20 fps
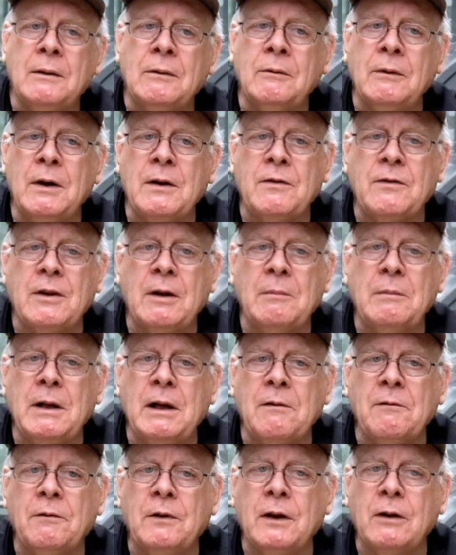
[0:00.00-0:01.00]
with some
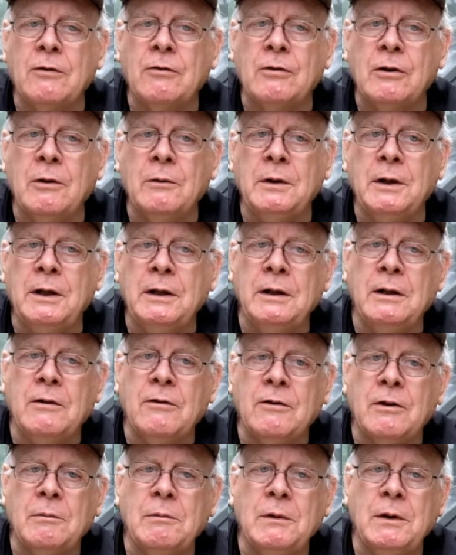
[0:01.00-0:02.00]
Netflix thrown in
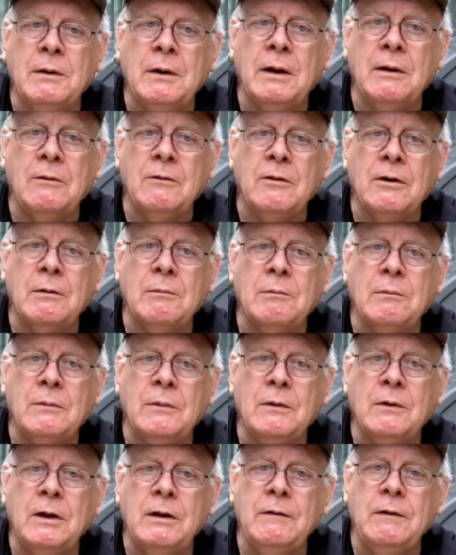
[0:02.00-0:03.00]
and some
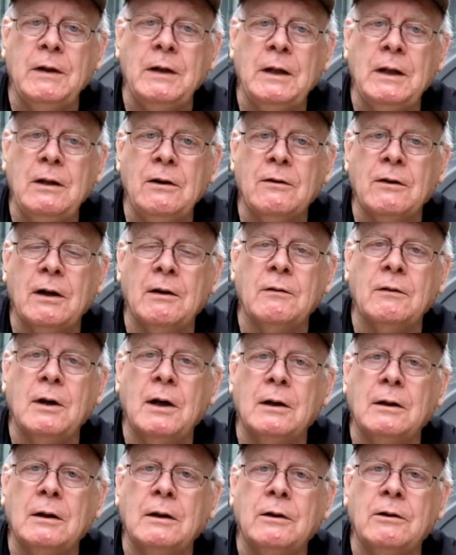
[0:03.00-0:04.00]
DVDs I've
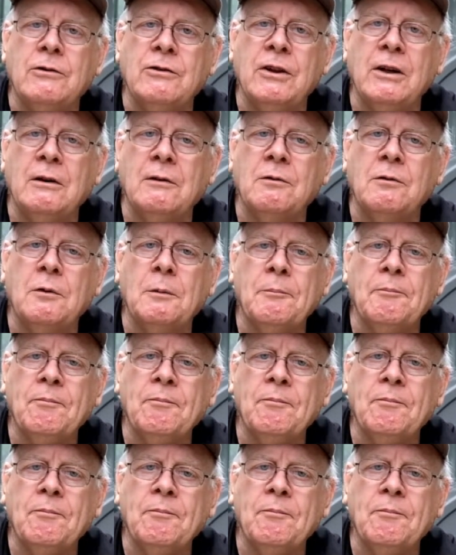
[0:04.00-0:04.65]
got on the shelf.